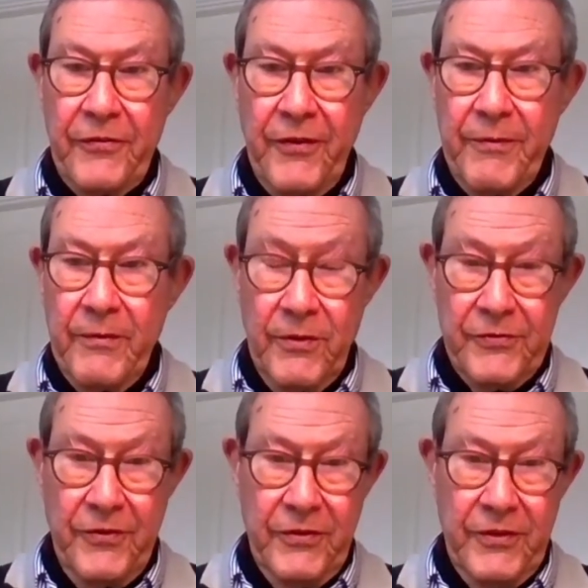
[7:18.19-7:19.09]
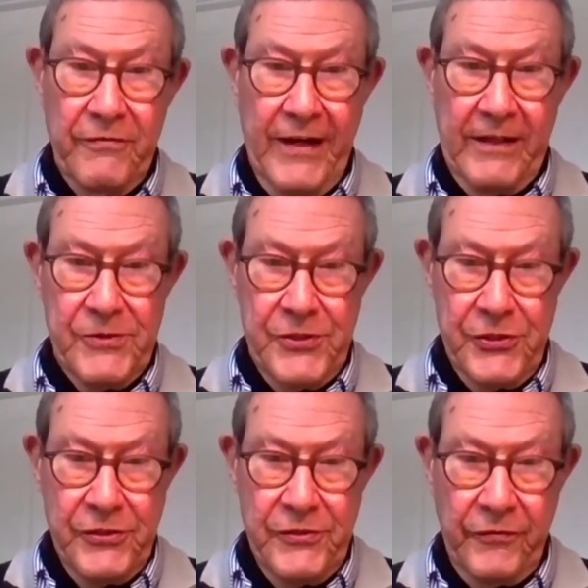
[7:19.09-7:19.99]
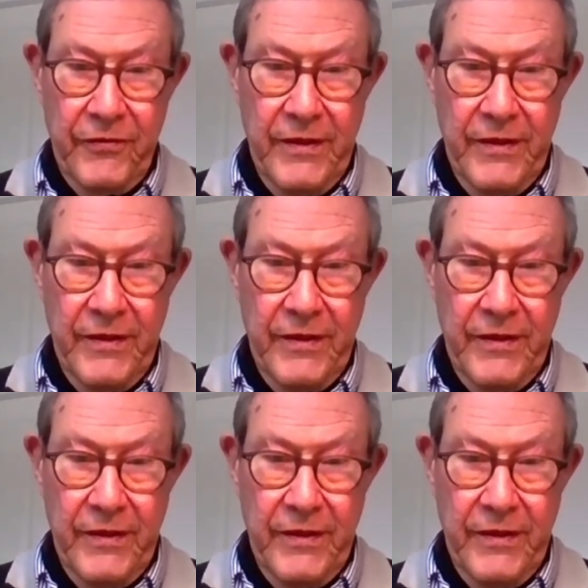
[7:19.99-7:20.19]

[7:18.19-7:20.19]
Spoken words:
so we were also looking for acquisitions.